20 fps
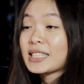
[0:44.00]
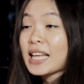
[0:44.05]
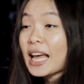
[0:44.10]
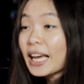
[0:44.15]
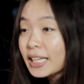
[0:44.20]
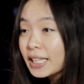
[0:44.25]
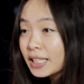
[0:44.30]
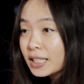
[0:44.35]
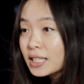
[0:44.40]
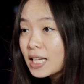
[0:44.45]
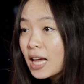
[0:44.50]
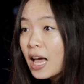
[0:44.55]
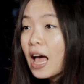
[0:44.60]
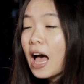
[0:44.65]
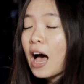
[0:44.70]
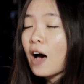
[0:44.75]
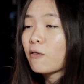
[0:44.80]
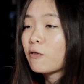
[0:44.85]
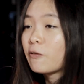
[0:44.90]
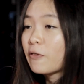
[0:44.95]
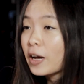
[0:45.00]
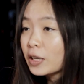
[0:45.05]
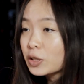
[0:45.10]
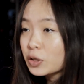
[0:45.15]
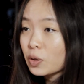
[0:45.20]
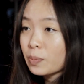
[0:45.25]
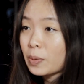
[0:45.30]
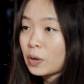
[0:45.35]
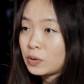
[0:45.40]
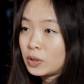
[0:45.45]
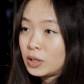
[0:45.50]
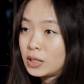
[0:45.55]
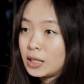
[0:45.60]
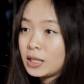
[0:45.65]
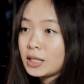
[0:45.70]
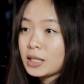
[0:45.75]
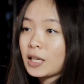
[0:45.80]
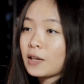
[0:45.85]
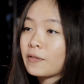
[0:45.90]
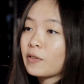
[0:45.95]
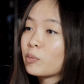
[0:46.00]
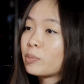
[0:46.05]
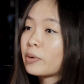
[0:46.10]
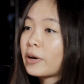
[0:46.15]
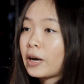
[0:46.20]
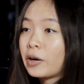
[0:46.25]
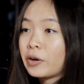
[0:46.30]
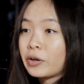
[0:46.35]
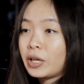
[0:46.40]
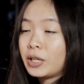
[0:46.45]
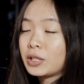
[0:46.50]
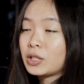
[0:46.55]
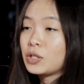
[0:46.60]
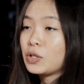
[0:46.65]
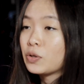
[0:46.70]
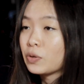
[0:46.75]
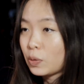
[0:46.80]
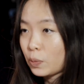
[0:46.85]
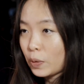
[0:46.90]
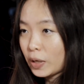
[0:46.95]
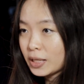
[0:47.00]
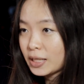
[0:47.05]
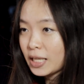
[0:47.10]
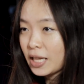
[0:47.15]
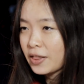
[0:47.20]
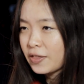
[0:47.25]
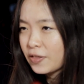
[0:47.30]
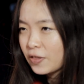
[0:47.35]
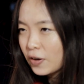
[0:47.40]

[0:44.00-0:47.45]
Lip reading: Second, how fresh the post is, giving priority to newer ones. And